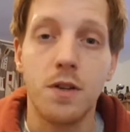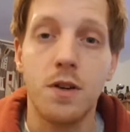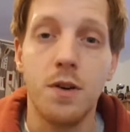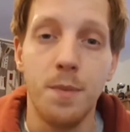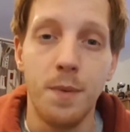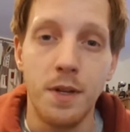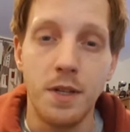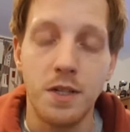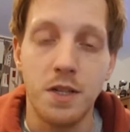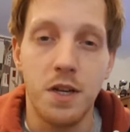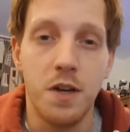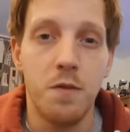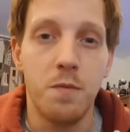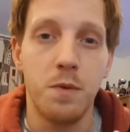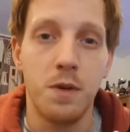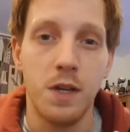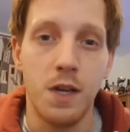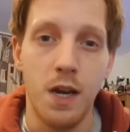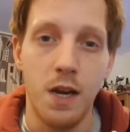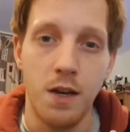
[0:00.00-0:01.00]
the comments that
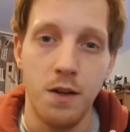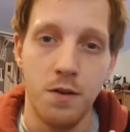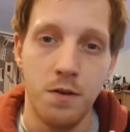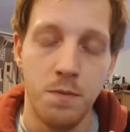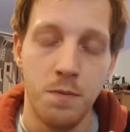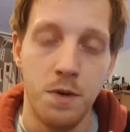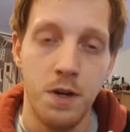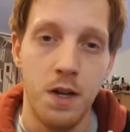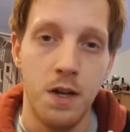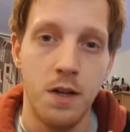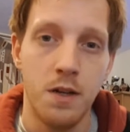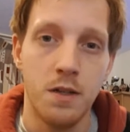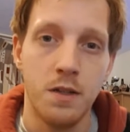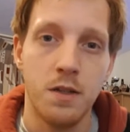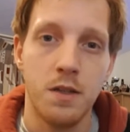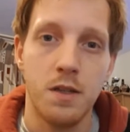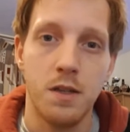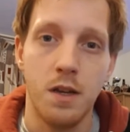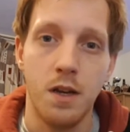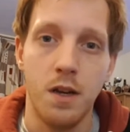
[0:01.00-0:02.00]
I've been getting on my
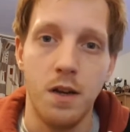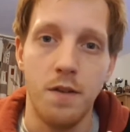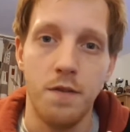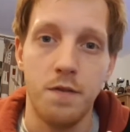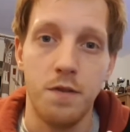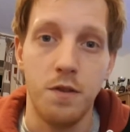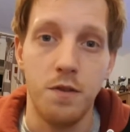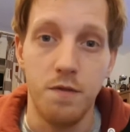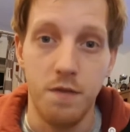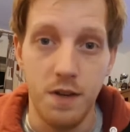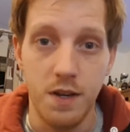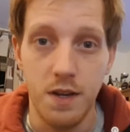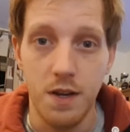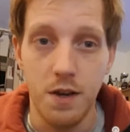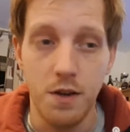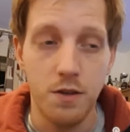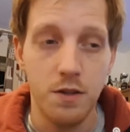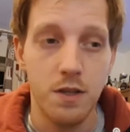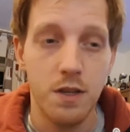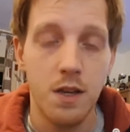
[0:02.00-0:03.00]
last few
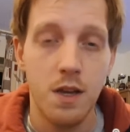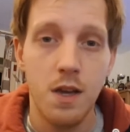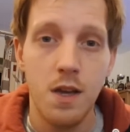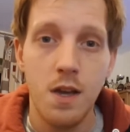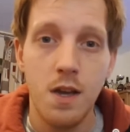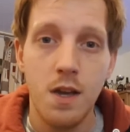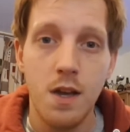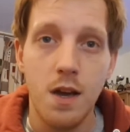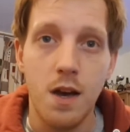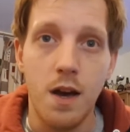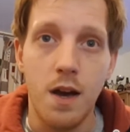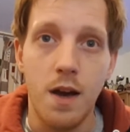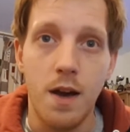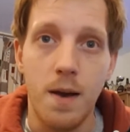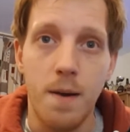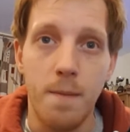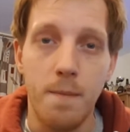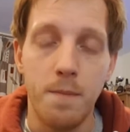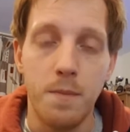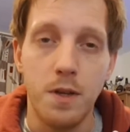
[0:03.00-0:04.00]
videos.
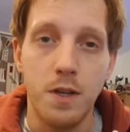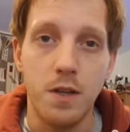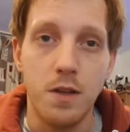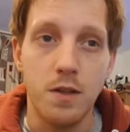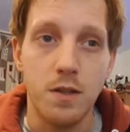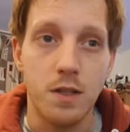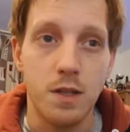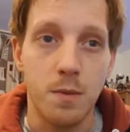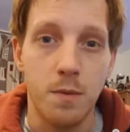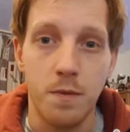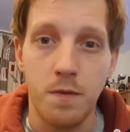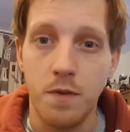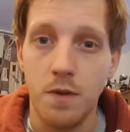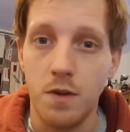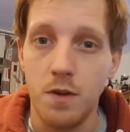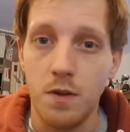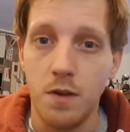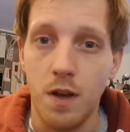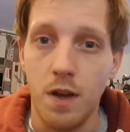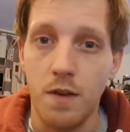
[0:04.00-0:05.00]
Some of
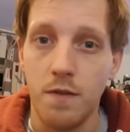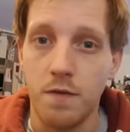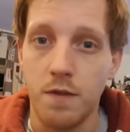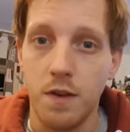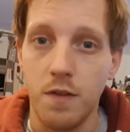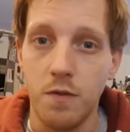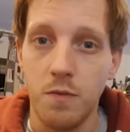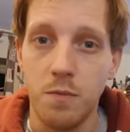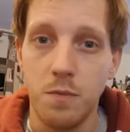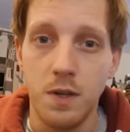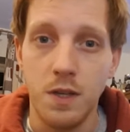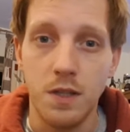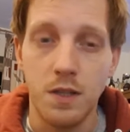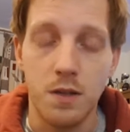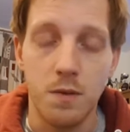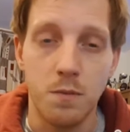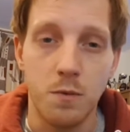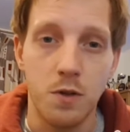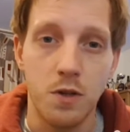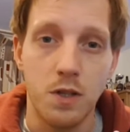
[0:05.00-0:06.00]
you have given me
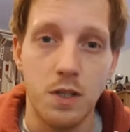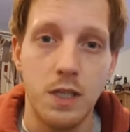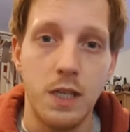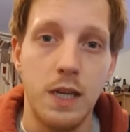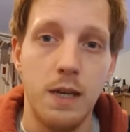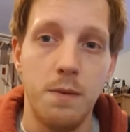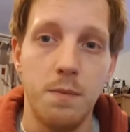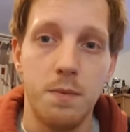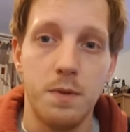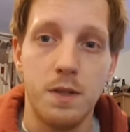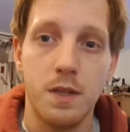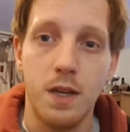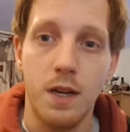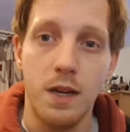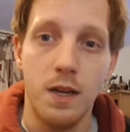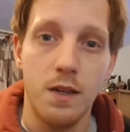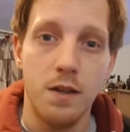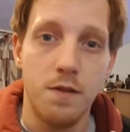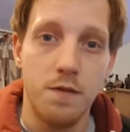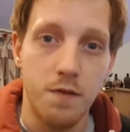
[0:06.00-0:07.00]
some good tips
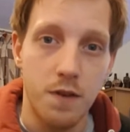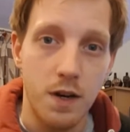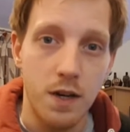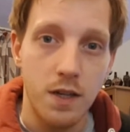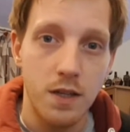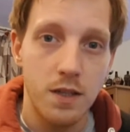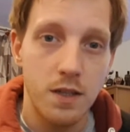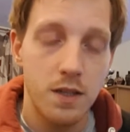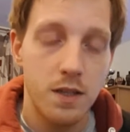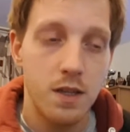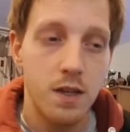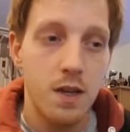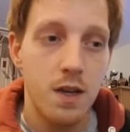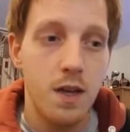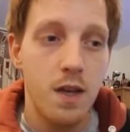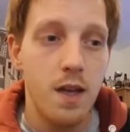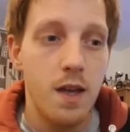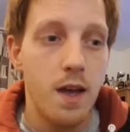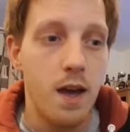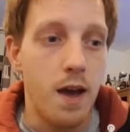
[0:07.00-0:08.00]
and advice.
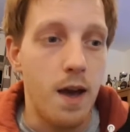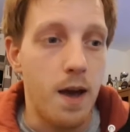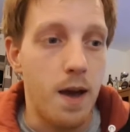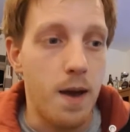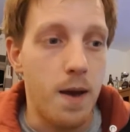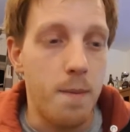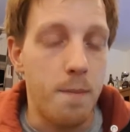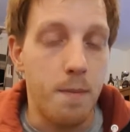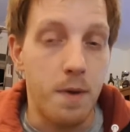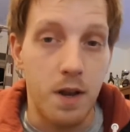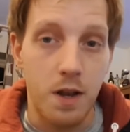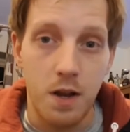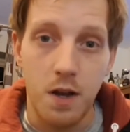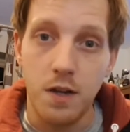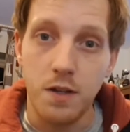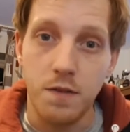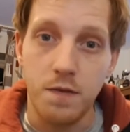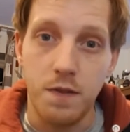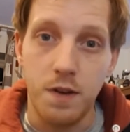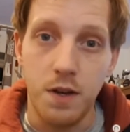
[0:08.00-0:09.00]
My
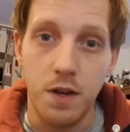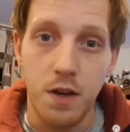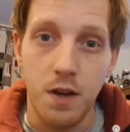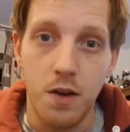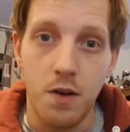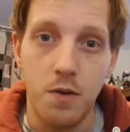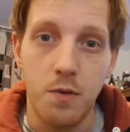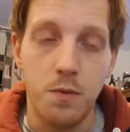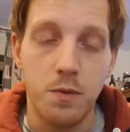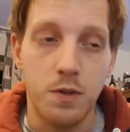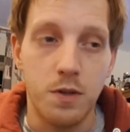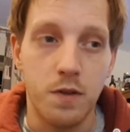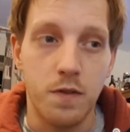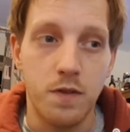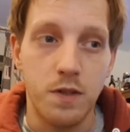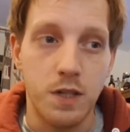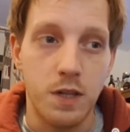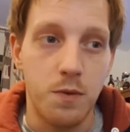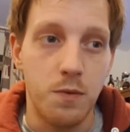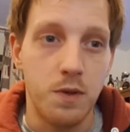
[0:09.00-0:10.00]
last video, which
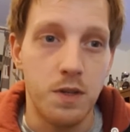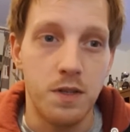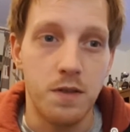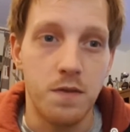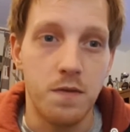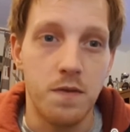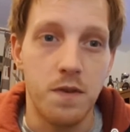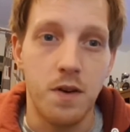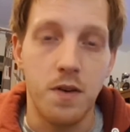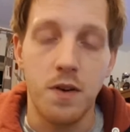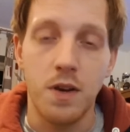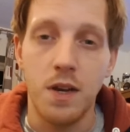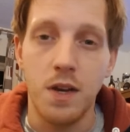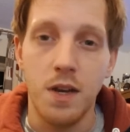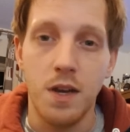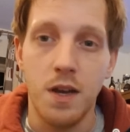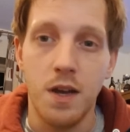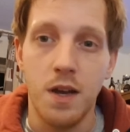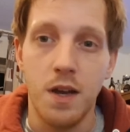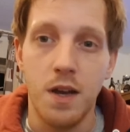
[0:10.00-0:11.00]
obviously wasn't a
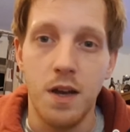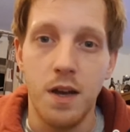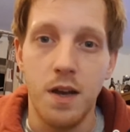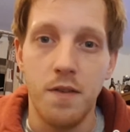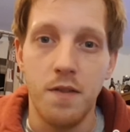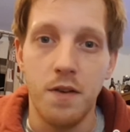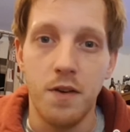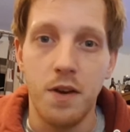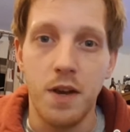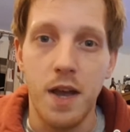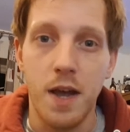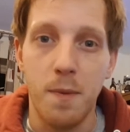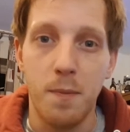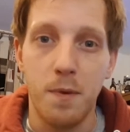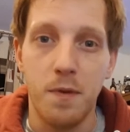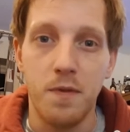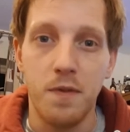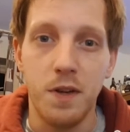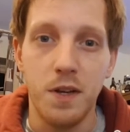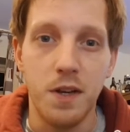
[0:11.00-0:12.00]
very
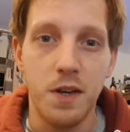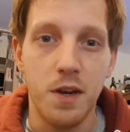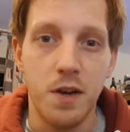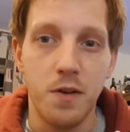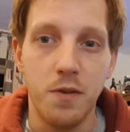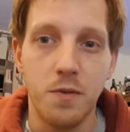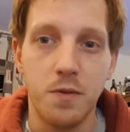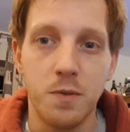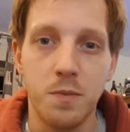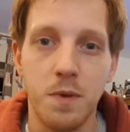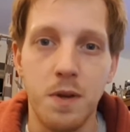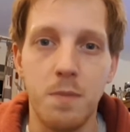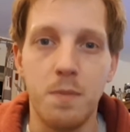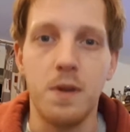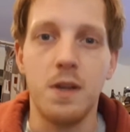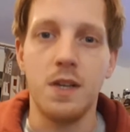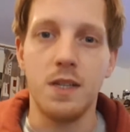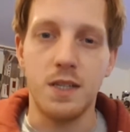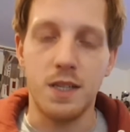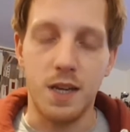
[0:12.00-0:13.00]
happy video, was me
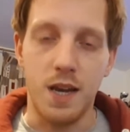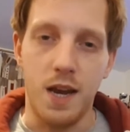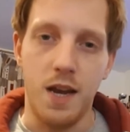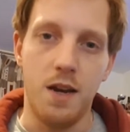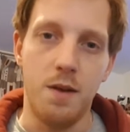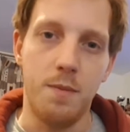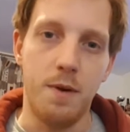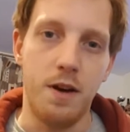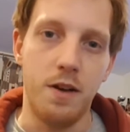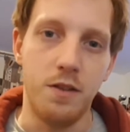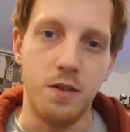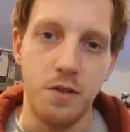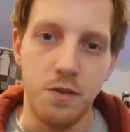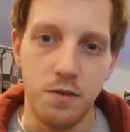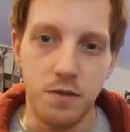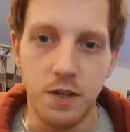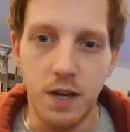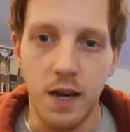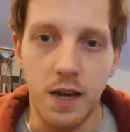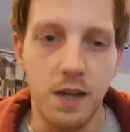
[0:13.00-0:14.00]
being scared about the
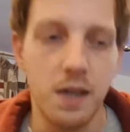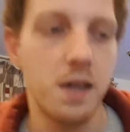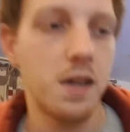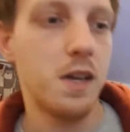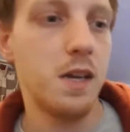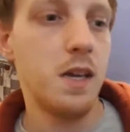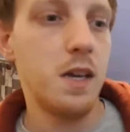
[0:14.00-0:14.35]
new tank.